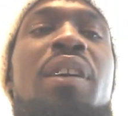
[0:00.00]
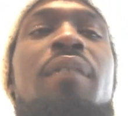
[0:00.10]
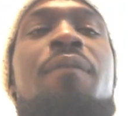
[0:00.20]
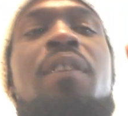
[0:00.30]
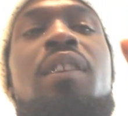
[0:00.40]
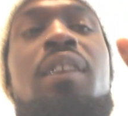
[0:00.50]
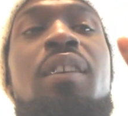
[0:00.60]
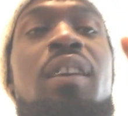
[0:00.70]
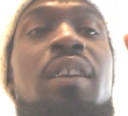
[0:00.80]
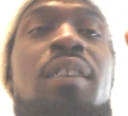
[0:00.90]

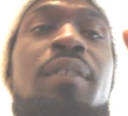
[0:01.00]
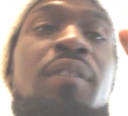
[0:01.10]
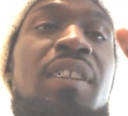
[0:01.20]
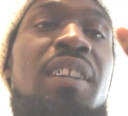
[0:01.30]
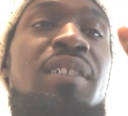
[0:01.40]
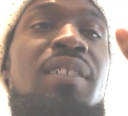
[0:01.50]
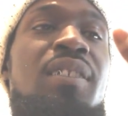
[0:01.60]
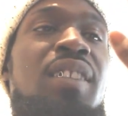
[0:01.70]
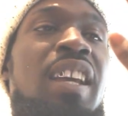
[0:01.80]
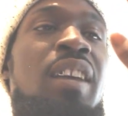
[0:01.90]
BUCKFIDDY, DIZZ,
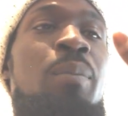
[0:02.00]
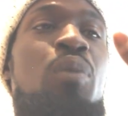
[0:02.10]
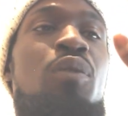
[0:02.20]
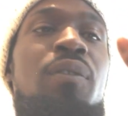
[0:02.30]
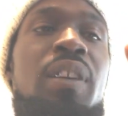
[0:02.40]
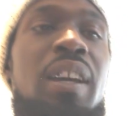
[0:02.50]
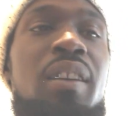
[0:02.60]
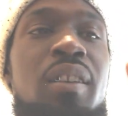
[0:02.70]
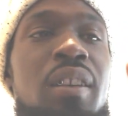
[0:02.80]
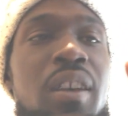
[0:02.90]
Stick and Move, yeah.